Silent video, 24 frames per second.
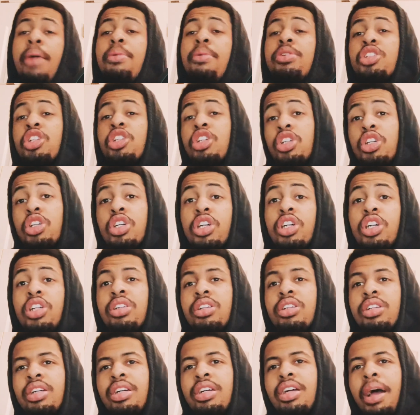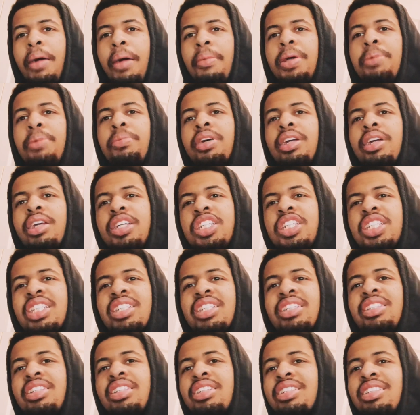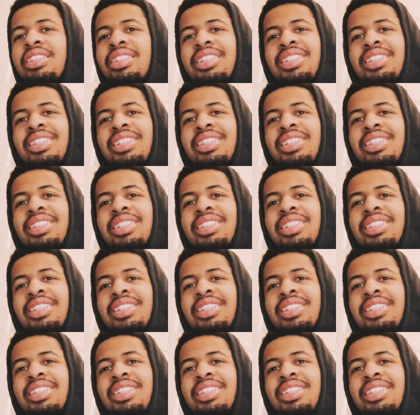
good. I mean, but he's